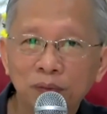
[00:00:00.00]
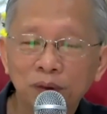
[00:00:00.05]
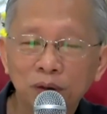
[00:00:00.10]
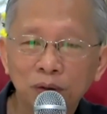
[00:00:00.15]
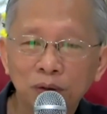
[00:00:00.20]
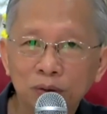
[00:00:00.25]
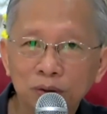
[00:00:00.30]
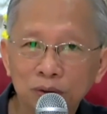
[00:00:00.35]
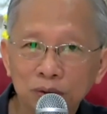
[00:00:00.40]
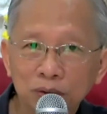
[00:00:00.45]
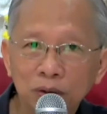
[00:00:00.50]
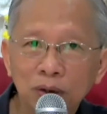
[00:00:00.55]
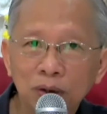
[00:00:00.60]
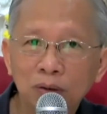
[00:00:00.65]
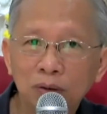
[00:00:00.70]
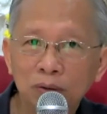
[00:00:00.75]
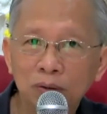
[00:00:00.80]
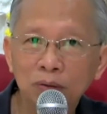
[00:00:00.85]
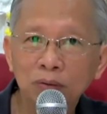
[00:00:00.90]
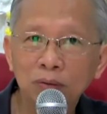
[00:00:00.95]
do you
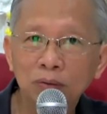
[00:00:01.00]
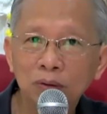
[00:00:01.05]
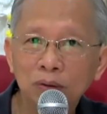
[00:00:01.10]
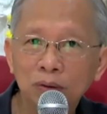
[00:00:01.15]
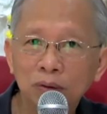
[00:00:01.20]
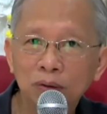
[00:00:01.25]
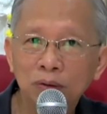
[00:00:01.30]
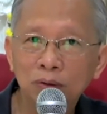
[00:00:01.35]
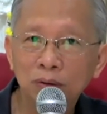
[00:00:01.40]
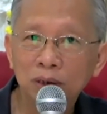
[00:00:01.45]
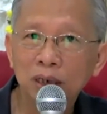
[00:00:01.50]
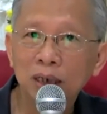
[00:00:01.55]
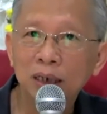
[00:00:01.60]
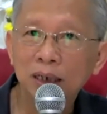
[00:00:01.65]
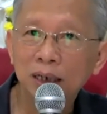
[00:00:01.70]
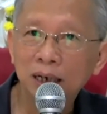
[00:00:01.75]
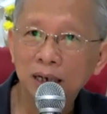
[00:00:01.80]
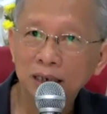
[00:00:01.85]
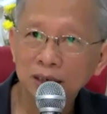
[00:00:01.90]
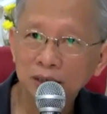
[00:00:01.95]
know the
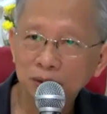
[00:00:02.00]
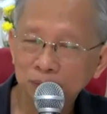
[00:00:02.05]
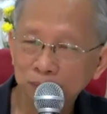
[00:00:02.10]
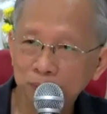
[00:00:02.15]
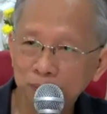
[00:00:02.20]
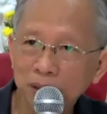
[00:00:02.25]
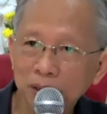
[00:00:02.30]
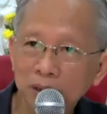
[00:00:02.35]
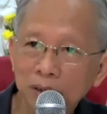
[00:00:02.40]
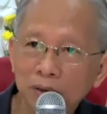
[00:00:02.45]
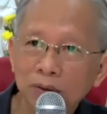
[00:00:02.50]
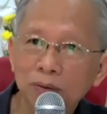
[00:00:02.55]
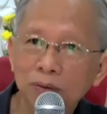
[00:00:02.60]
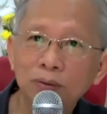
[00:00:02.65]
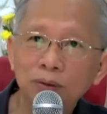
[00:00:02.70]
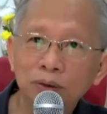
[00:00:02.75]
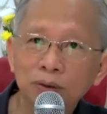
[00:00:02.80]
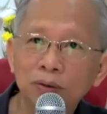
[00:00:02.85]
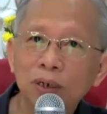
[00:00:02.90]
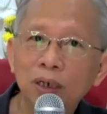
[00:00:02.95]
next
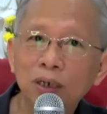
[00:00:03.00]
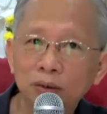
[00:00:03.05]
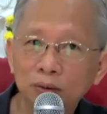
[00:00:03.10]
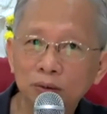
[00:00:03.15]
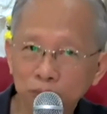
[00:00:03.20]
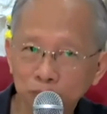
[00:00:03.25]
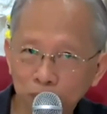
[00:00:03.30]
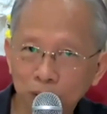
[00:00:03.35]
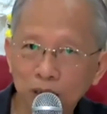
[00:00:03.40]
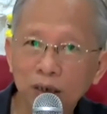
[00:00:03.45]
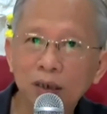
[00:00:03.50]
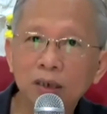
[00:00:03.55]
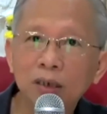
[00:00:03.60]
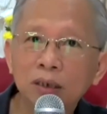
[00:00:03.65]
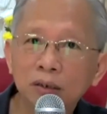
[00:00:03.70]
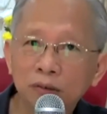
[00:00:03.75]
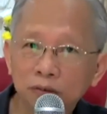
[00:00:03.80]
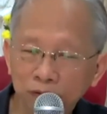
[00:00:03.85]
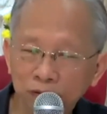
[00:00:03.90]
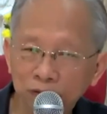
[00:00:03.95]
window you have to wait
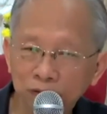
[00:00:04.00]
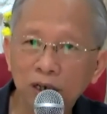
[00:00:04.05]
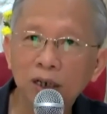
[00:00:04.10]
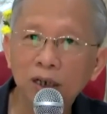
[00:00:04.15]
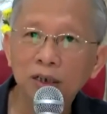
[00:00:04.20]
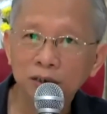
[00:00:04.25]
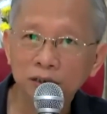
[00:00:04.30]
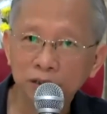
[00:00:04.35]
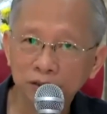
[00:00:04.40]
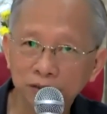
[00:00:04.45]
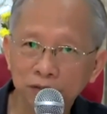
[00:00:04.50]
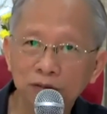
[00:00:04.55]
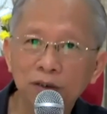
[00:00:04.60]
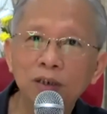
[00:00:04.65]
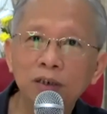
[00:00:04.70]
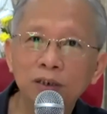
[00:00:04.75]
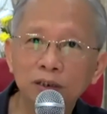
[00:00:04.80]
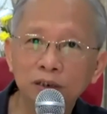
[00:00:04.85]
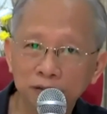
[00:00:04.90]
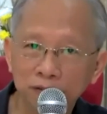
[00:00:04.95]
very,
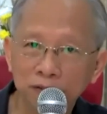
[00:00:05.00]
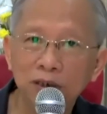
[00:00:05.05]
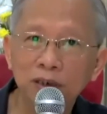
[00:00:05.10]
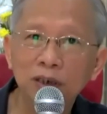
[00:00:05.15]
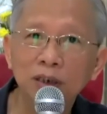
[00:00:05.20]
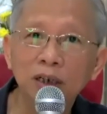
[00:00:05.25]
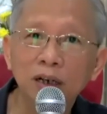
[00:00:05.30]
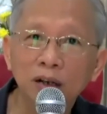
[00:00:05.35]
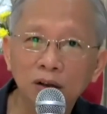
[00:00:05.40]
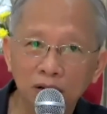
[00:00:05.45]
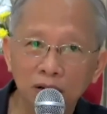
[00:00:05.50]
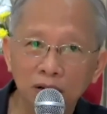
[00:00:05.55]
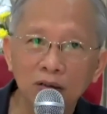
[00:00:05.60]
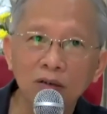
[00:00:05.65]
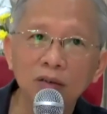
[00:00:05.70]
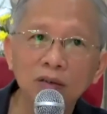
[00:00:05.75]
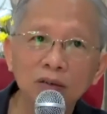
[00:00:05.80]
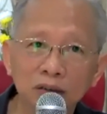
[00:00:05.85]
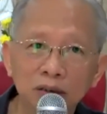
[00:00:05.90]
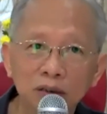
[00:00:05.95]
very, very
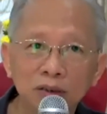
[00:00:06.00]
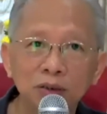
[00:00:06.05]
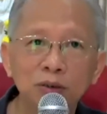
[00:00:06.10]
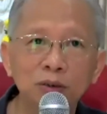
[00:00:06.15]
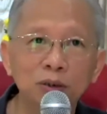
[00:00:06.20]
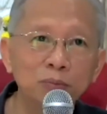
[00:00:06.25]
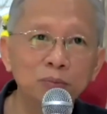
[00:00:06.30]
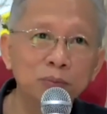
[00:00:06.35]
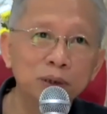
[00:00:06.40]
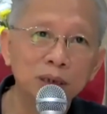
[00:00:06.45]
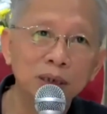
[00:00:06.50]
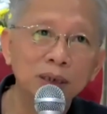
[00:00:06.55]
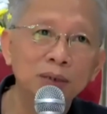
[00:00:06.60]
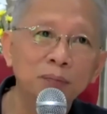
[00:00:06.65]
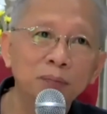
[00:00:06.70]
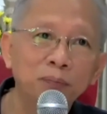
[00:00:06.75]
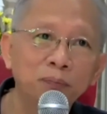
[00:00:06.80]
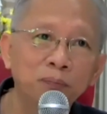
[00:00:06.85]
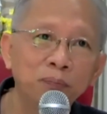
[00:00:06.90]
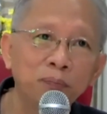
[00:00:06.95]
long. You remember?
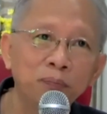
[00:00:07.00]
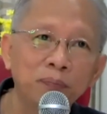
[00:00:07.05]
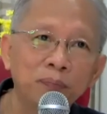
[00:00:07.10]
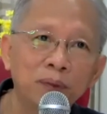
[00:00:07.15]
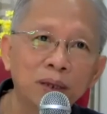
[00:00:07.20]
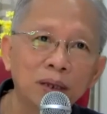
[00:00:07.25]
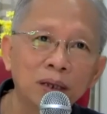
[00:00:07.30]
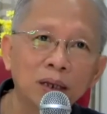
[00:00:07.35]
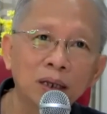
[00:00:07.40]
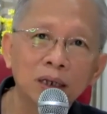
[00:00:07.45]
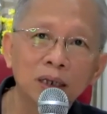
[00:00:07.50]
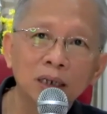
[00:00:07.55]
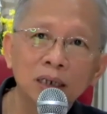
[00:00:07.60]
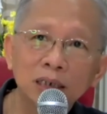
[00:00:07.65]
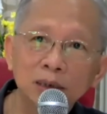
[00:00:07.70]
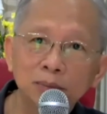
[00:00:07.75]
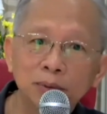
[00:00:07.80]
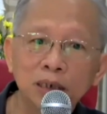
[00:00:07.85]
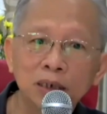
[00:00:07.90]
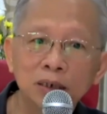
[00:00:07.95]

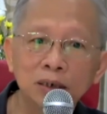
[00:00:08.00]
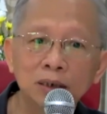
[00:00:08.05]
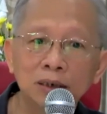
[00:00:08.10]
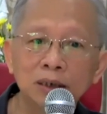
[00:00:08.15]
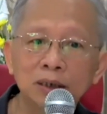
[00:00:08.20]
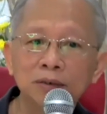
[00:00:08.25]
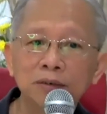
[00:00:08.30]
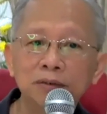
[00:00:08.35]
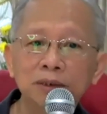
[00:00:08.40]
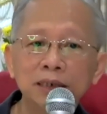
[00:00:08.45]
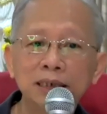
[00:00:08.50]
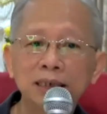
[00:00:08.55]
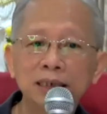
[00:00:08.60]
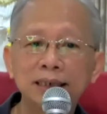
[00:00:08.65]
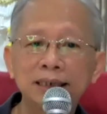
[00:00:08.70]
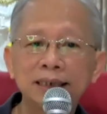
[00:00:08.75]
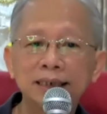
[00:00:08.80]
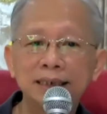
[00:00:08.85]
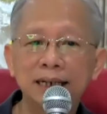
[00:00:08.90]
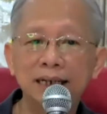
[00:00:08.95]
It's because during
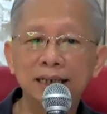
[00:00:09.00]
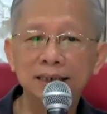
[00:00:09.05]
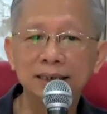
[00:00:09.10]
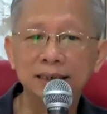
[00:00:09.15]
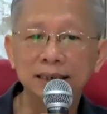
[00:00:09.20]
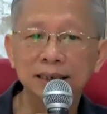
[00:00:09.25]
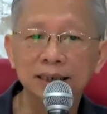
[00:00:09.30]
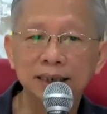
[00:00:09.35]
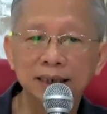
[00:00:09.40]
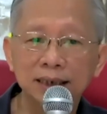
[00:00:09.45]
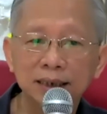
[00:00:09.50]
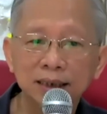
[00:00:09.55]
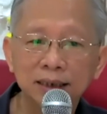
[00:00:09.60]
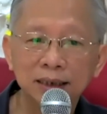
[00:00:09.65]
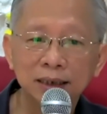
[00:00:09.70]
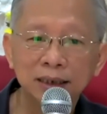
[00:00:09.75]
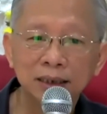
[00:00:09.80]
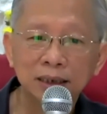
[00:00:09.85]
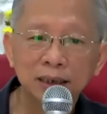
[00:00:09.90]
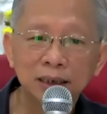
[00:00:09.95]
this sasana,
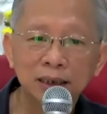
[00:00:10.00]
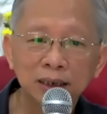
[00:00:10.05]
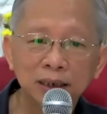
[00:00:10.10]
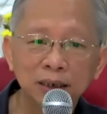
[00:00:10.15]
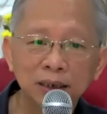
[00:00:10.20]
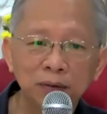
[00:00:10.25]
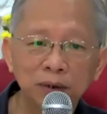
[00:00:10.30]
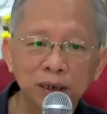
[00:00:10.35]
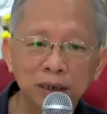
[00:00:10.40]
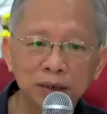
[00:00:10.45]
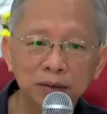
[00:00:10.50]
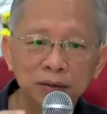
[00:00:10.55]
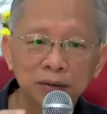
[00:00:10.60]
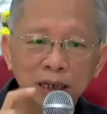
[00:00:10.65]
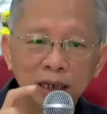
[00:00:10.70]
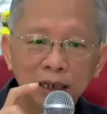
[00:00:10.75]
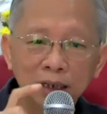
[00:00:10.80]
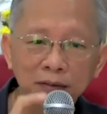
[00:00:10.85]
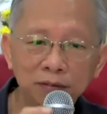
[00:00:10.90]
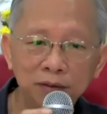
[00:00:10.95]
when you
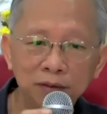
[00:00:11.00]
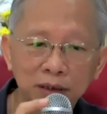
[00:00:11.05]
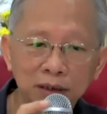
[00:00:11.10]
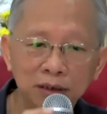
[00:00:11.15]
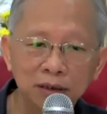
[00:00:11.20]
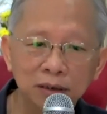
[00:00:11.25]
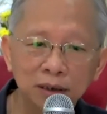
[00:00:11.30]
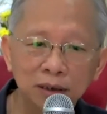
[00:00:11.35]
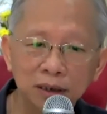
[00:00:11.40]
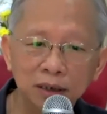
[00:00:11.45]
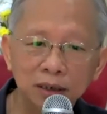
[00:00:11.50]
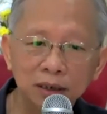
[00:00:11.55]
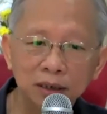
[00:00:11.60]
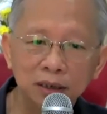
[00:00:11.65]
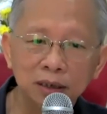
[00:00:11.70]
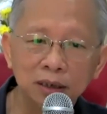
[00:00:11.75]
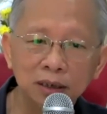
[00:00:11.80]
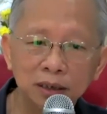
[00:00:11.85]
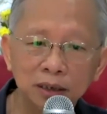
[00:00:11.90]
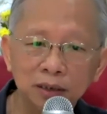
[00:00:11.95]
have the
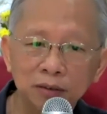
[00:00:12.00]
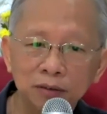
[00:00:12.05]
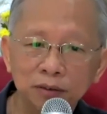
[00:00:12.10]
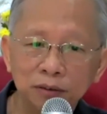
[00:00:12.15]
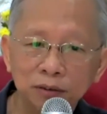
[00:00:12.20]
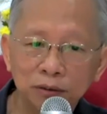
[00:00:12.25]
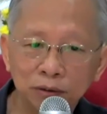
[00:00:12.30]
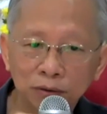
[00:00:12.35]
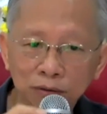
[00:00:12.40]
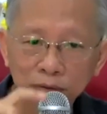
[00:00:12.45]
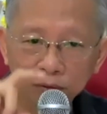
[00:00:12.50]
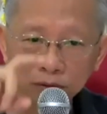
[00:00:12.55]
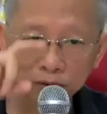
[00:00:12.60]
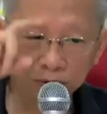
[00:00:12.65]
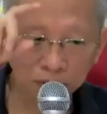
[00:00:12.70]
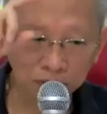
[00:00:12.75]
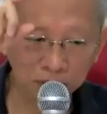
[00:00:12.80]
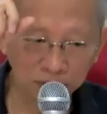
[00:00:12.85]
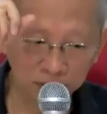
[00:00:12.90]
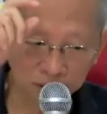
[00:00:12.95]
condition, if you don't
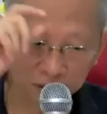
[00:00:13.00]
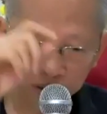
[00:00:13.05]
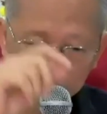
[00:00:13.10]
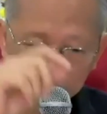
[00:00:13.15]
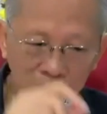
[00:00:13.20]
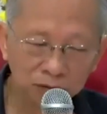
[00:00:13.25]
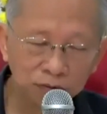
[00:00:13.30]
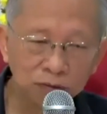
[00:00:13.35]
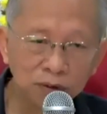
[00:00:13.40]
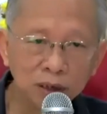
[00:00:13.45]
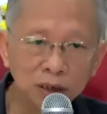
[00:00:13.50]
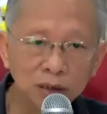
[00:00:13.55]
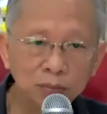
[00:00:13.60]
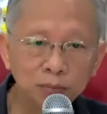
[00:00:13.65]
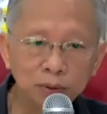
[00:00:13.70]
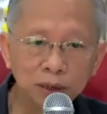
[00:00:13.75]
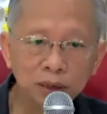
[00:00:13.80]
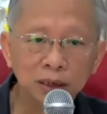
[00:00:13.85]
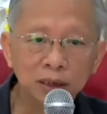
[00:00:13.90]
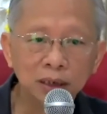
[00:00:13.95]

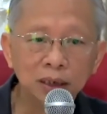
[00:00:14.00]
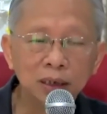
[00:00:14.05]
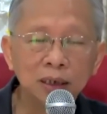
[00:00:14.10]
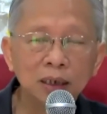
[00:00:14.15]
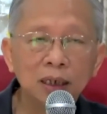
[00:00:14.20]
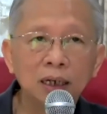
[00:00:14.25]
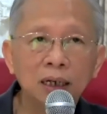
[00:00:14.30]
develop the